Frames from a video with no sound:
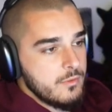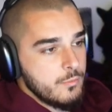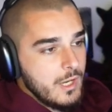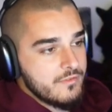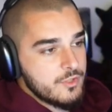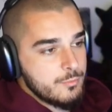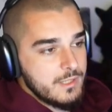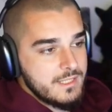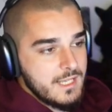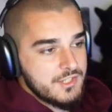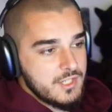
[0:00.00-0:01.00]
I've split
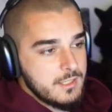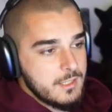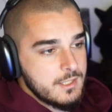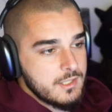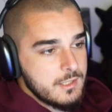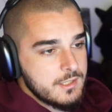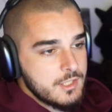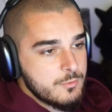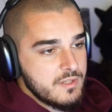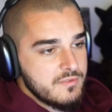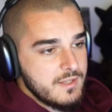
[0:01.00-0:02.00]
tested this. This has
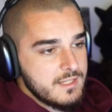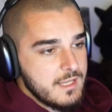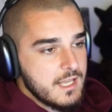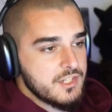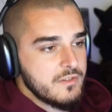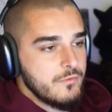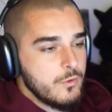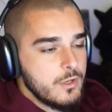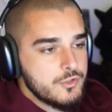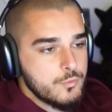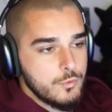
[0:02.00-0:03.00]
been fantastic for
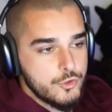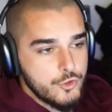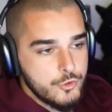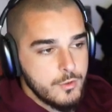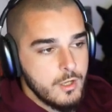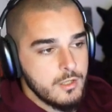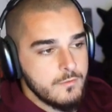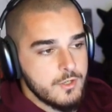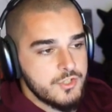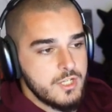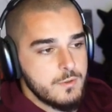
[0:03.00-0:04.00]
us. We'll show you all of our
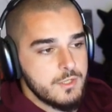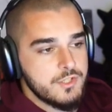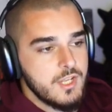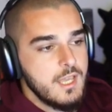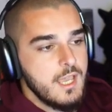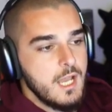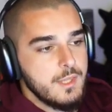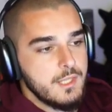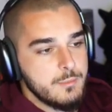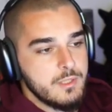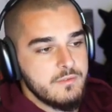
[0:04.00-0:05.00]
secrets, and then
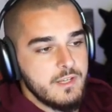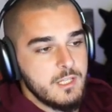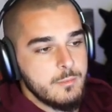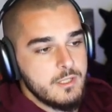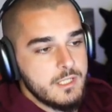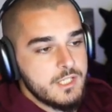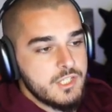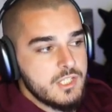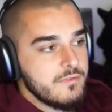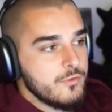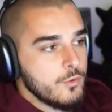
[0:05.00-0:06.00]
limit availability,
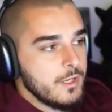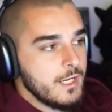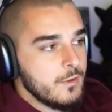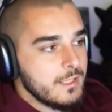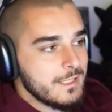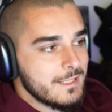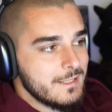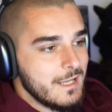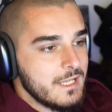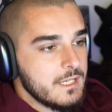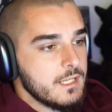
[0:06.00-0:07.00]
see if your area is
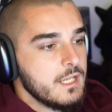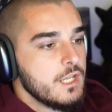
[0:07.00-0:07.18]
taken.